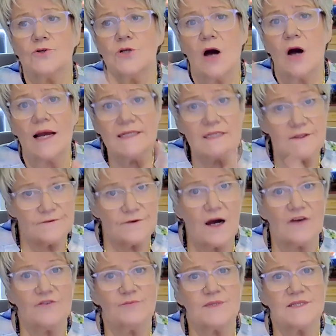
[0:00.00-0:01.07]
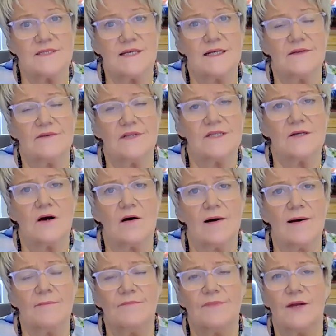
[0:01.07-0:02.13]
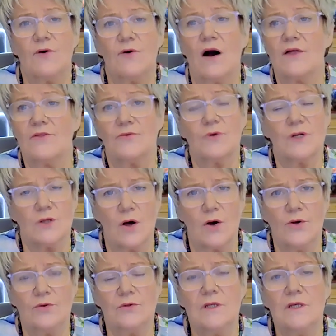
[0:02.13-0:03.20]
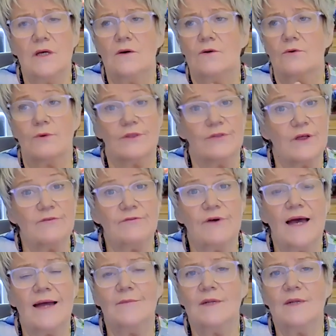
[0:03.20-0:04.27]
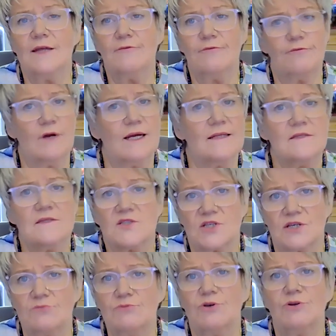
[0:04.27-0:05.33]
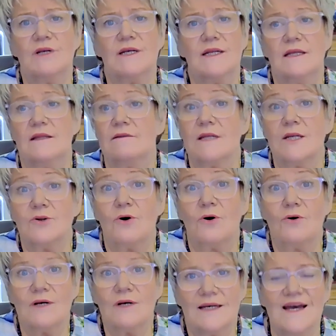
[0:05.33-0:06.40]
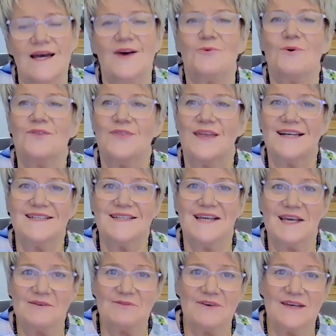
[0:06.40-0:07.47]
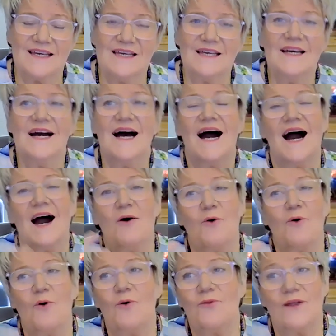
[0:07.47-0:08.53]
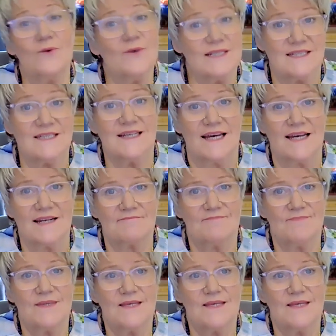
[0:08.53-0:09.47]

95% of the time, they're either alone, with their family, friends, community, the dog, with their TV, or their internet.